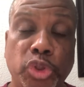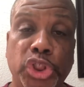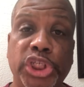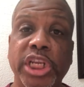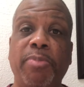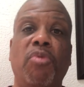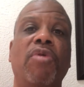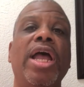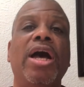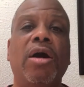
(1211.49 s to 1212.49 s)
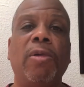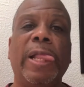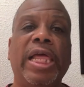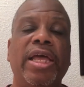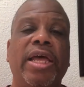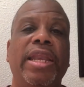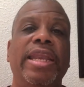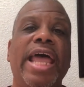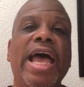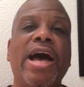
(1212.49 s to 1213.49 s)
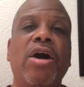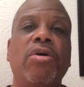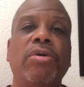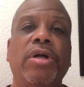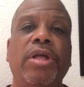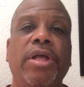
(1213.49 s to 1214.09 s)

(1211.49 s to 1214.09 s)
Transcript: to sleep around, now